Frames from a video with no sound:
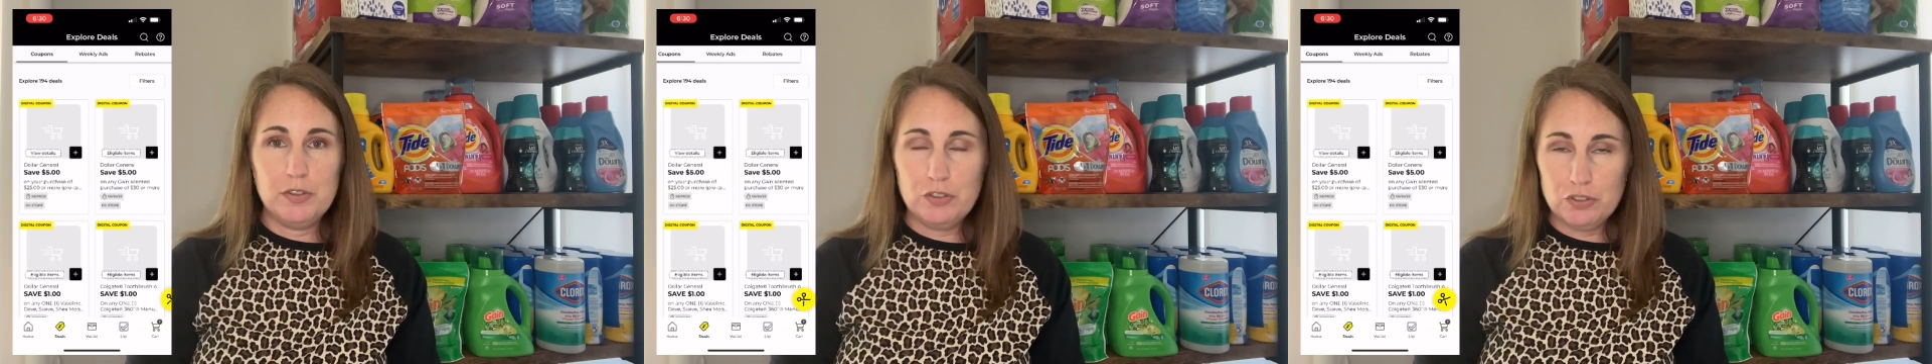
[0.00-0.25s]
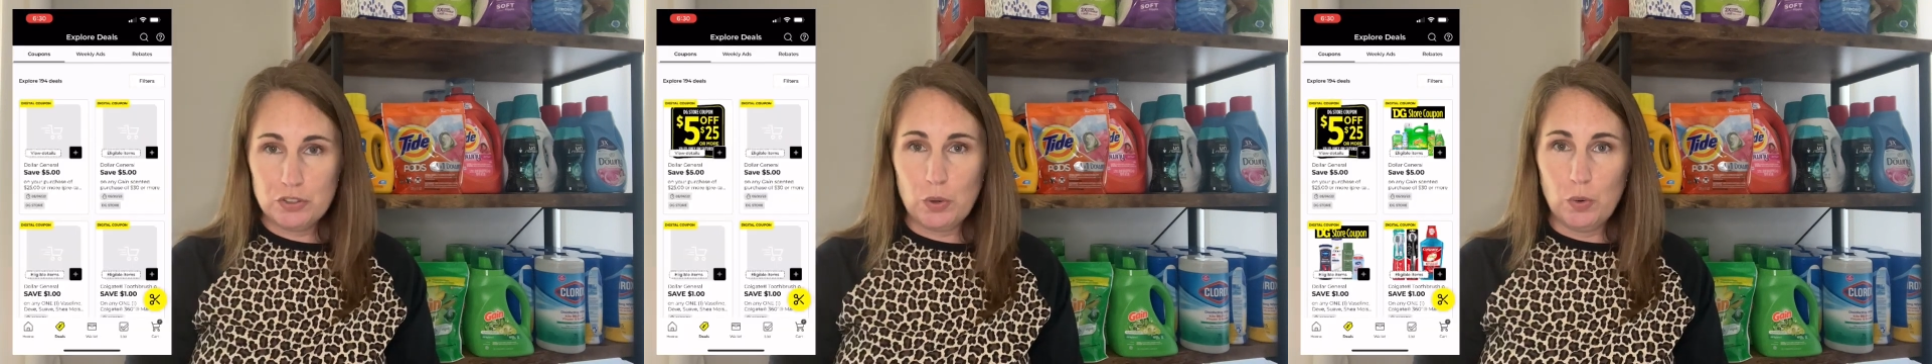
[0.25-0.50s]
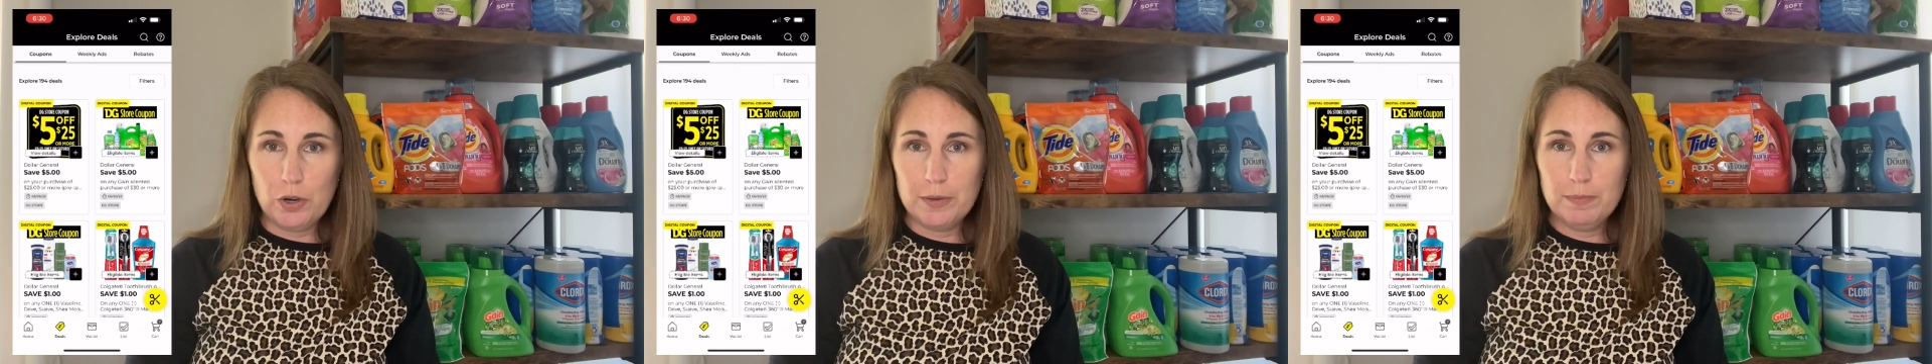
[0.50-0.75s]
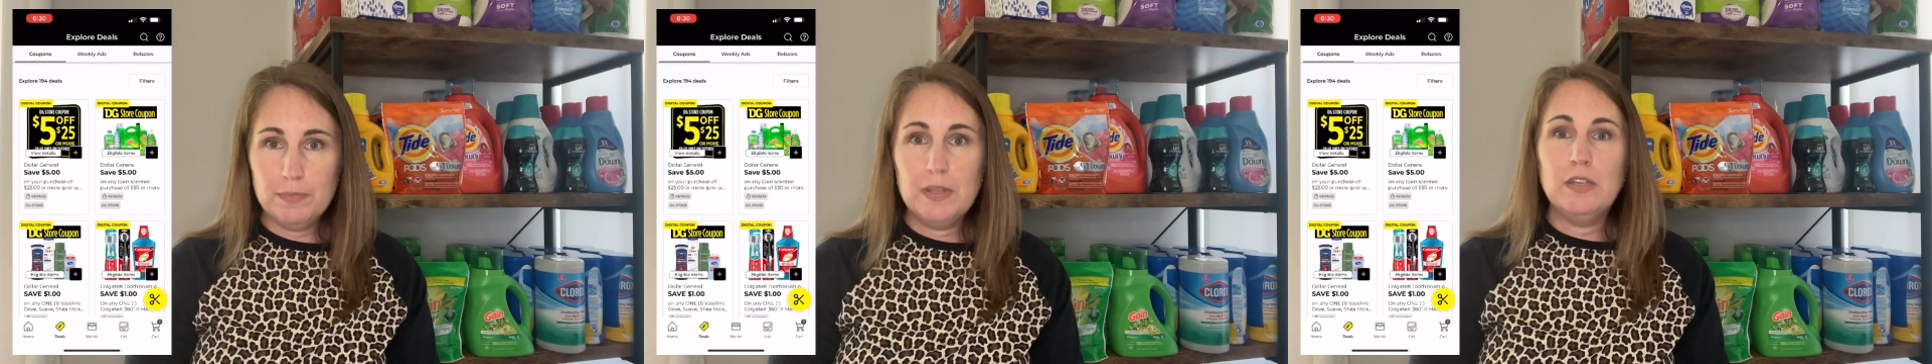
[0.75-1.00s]
the
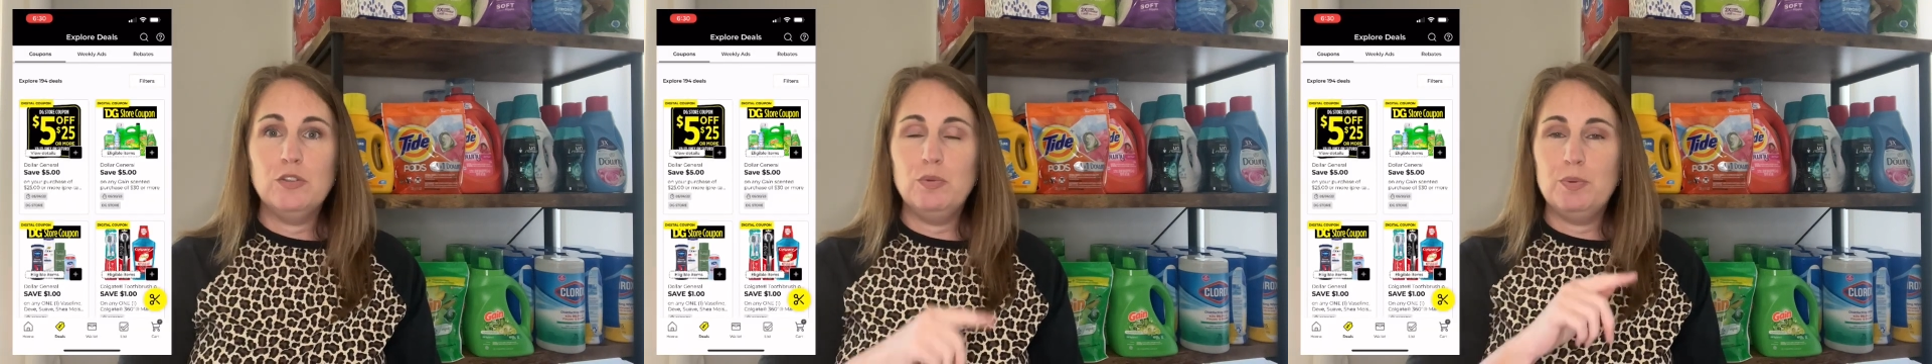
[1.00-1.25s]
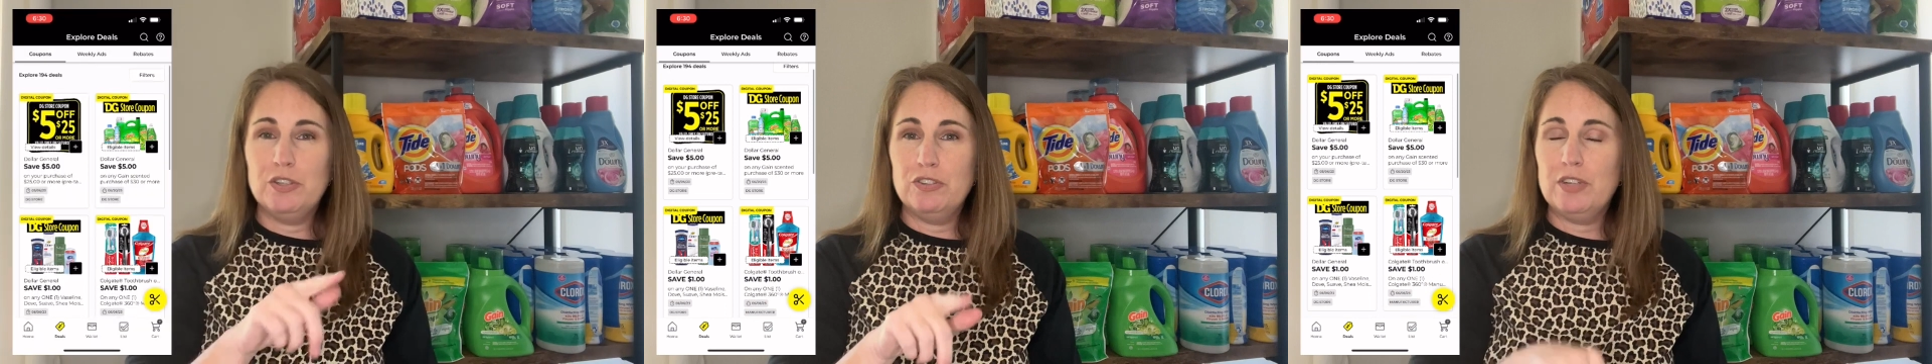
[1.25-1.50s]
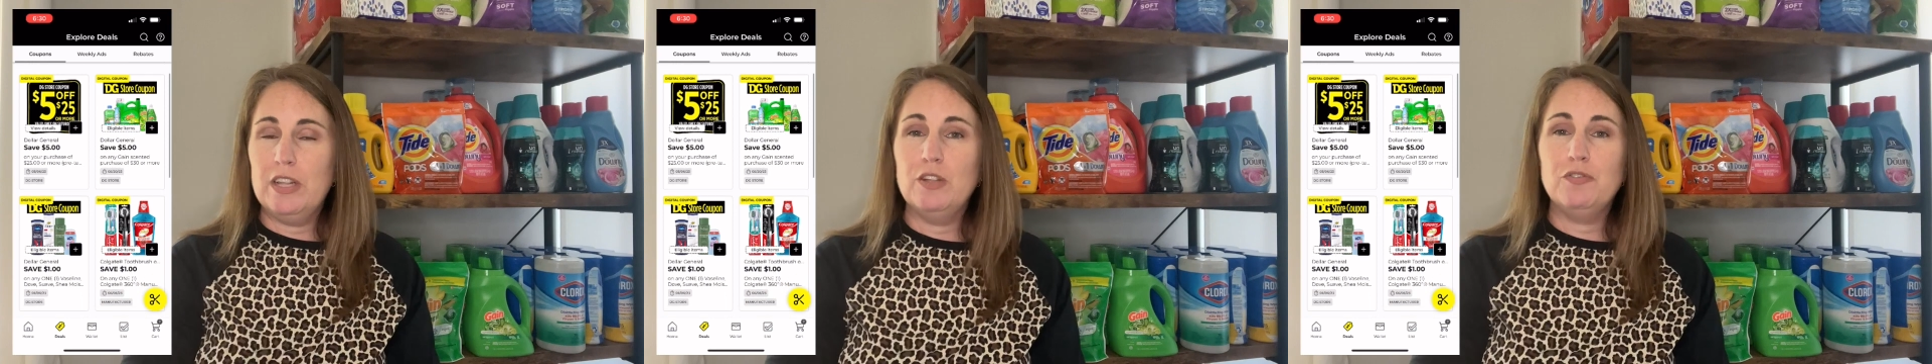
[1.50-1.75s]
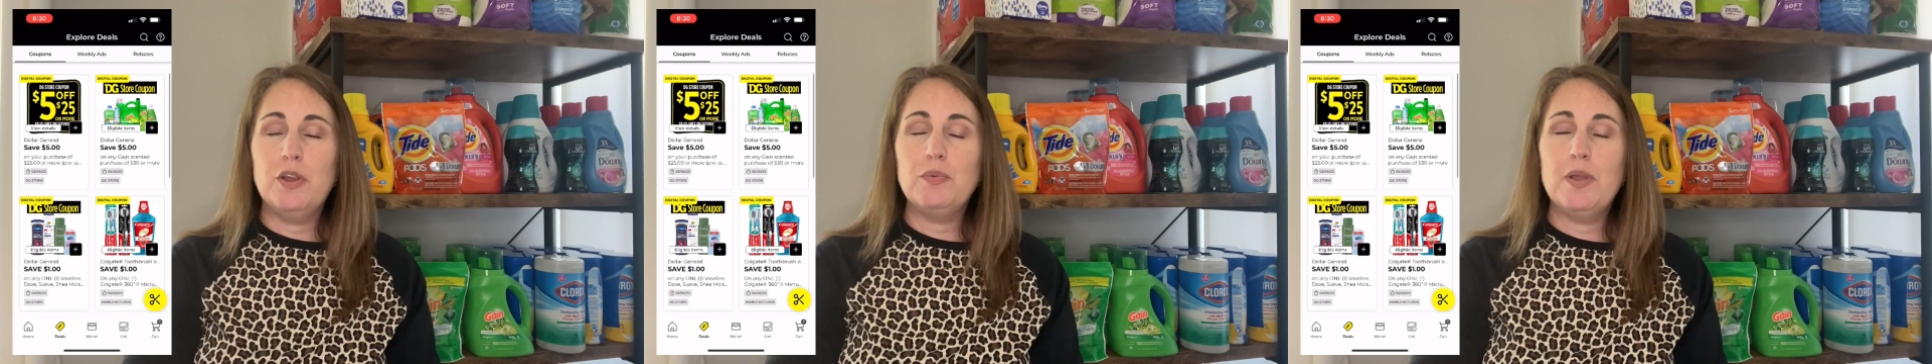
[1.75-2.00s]
store, you put your
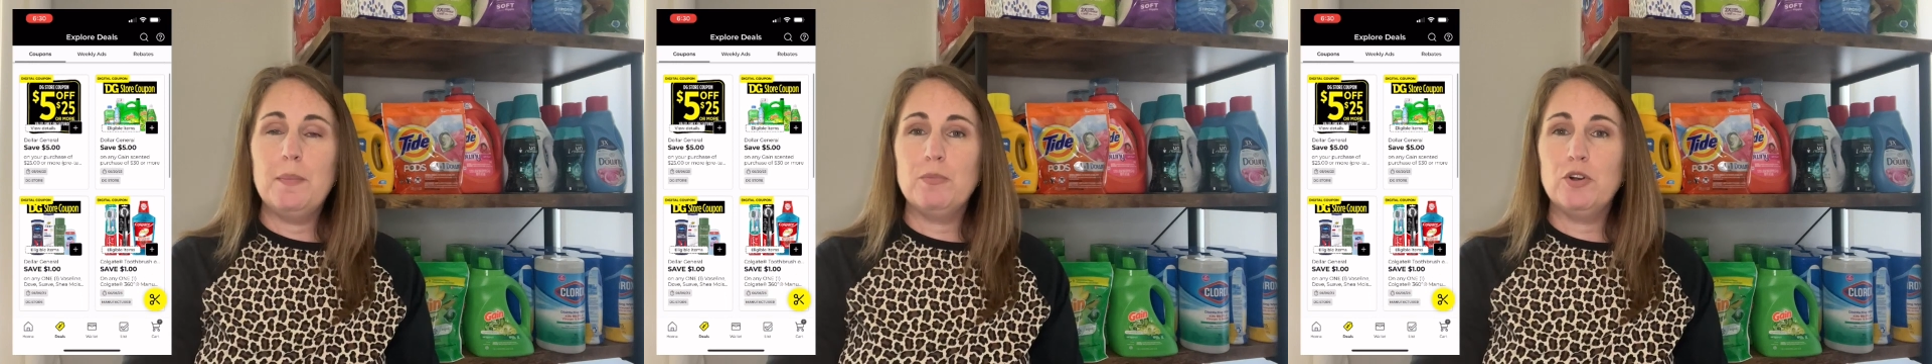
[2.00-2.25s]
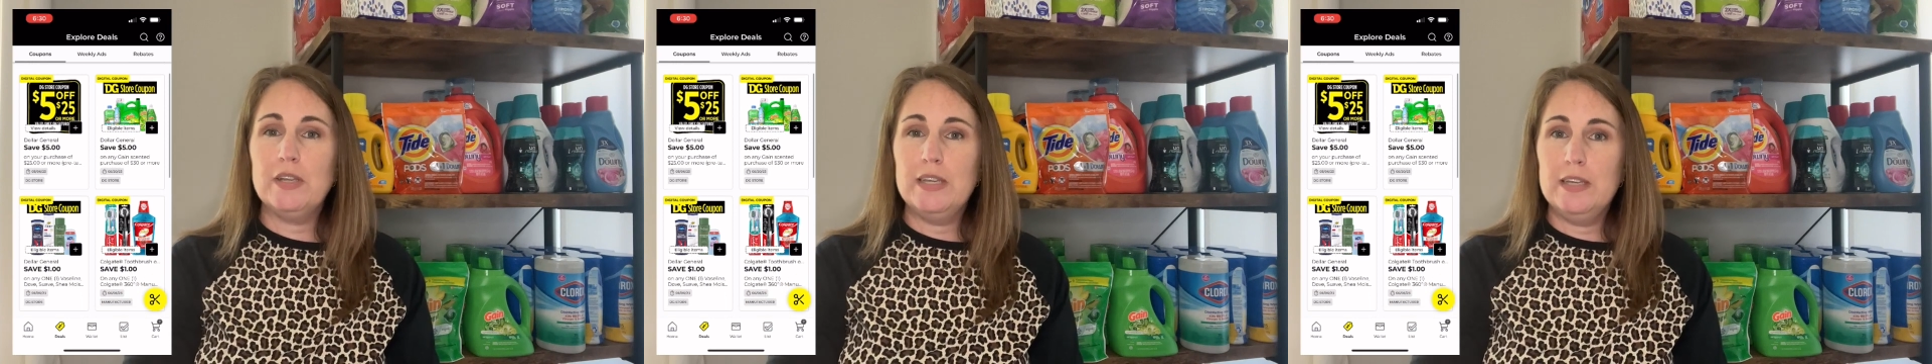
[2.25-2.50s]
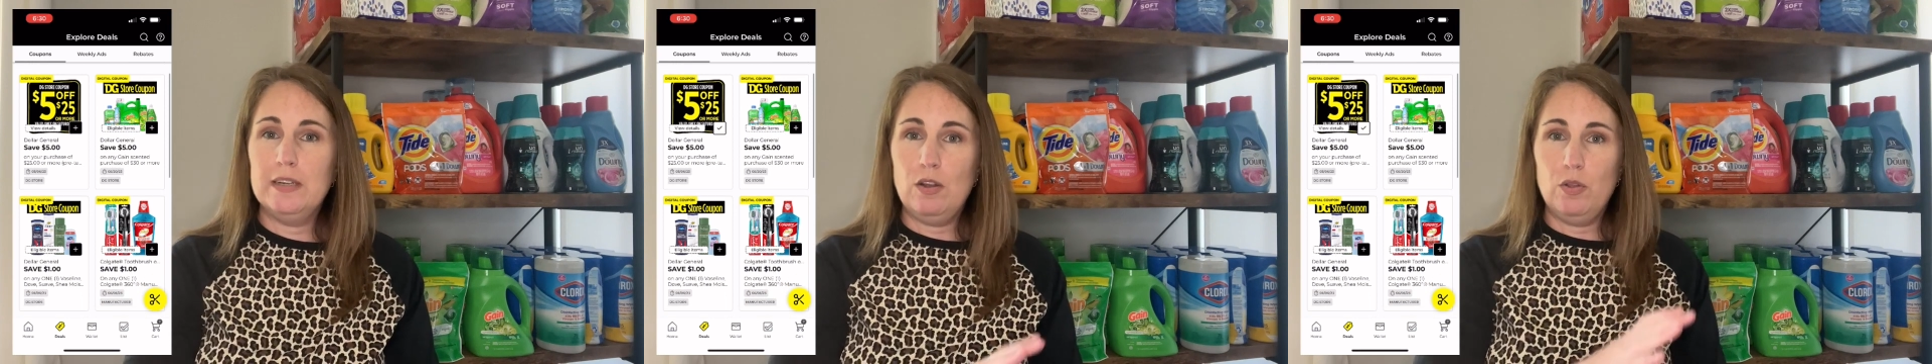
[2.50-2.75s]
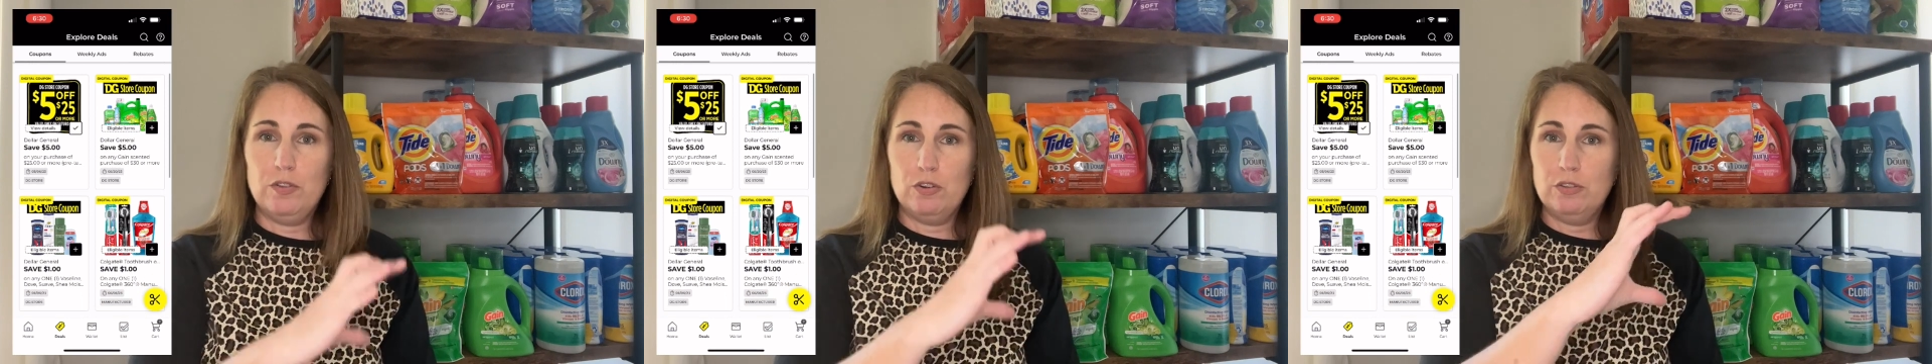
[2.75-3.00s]
telephone number in
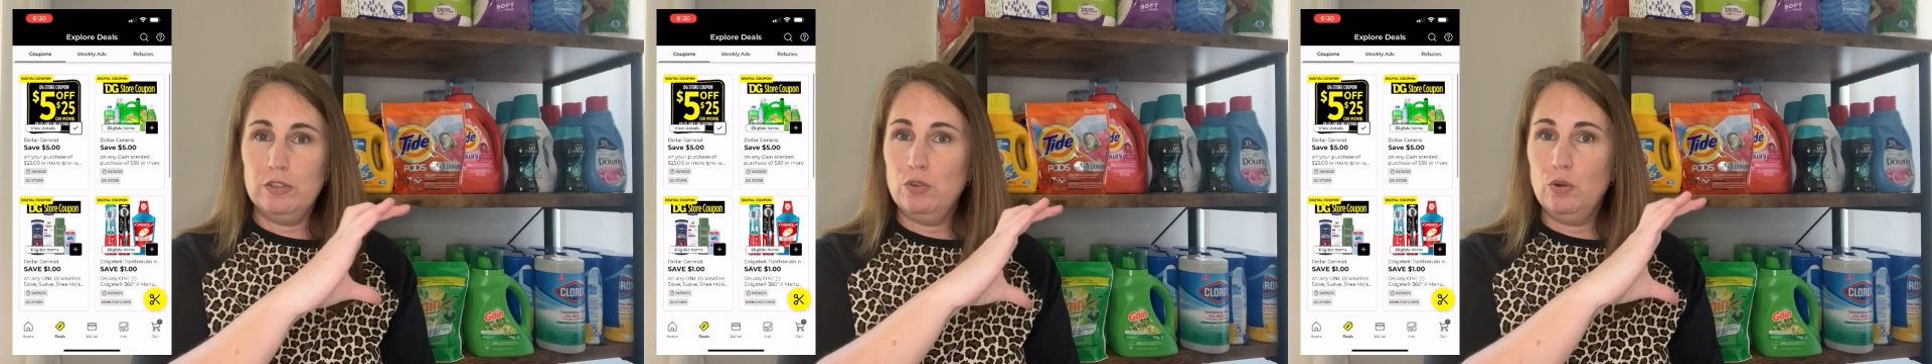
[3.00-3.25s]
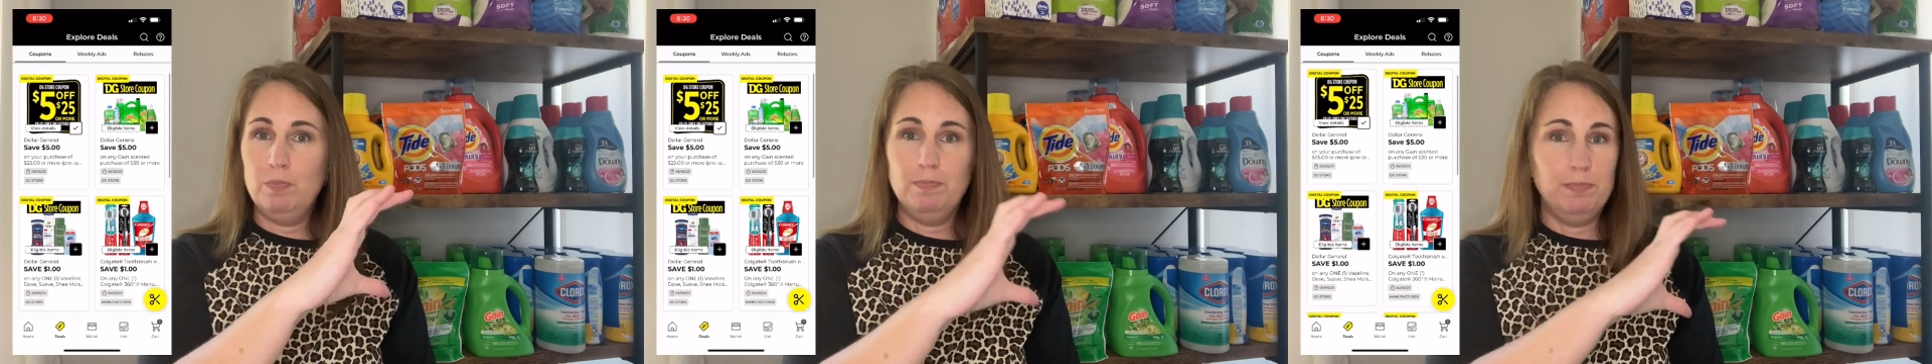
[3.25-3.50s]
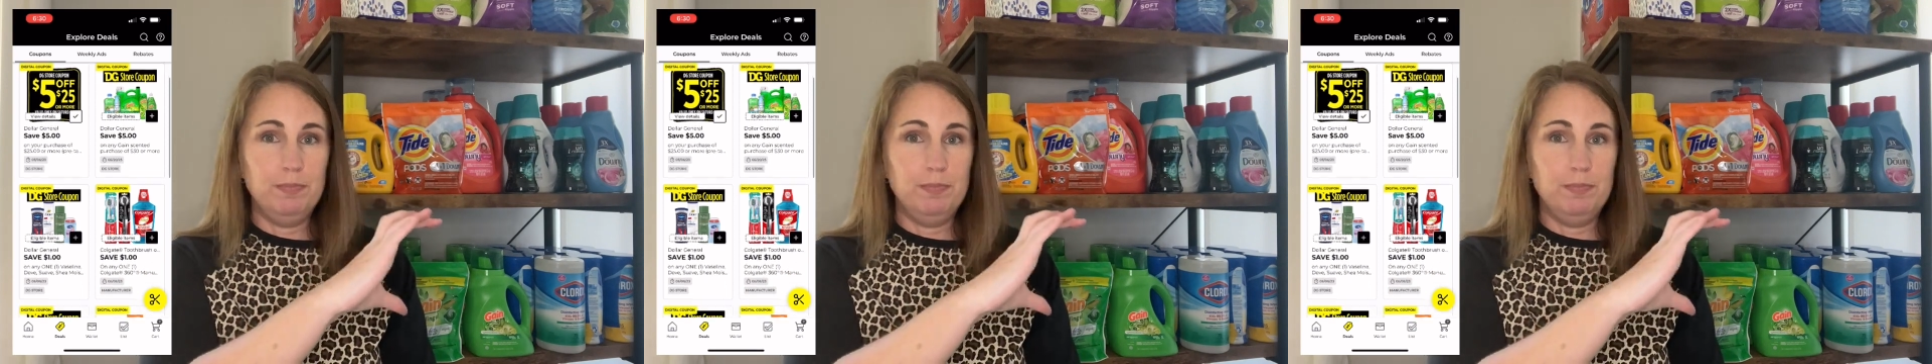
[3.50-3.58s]
on their little